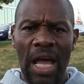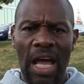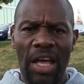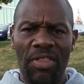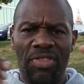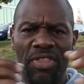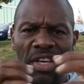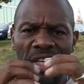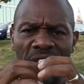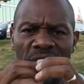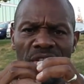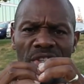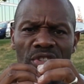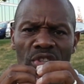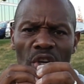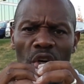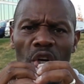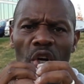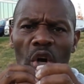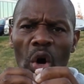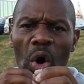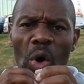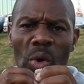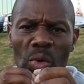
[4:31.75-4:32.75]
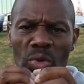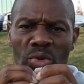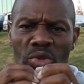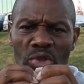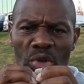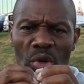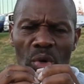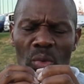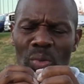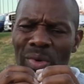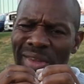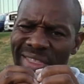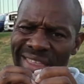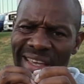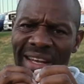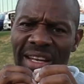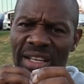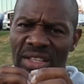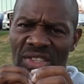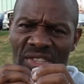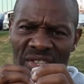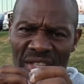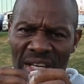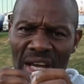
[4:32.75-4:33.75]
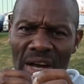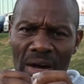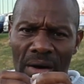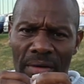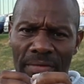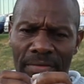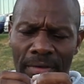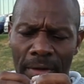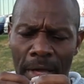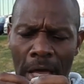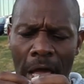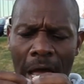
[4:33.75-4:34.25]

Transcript: This is a culture within itself.